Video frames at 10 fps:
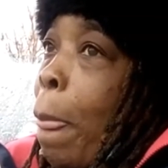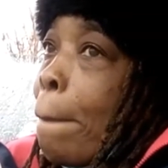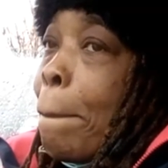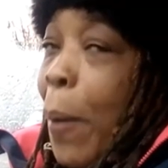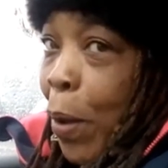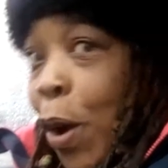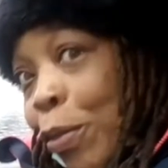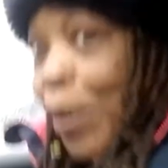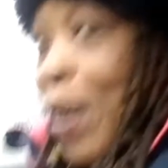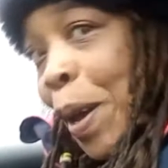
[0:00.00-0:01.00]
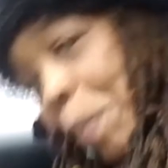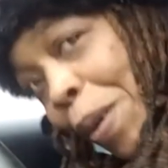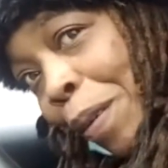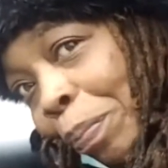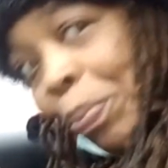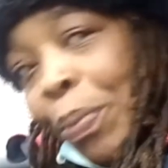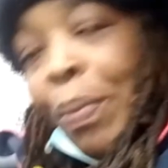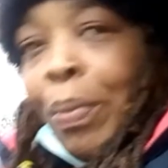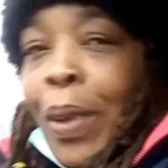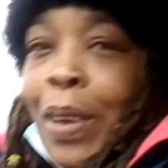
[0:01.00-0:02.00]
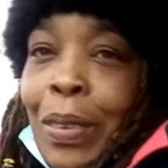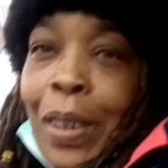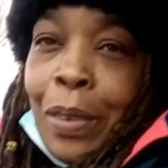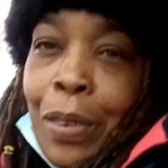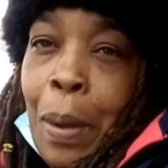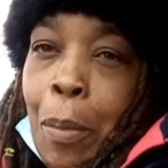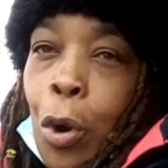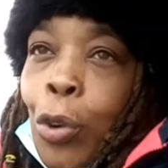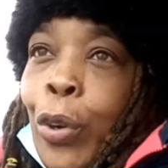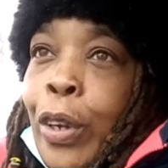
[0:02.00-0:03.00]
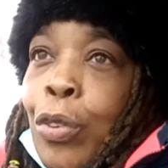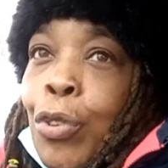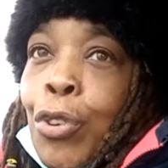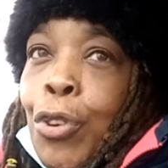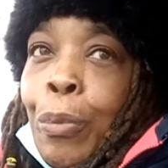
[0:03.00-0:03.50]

my other neighbor has did some orange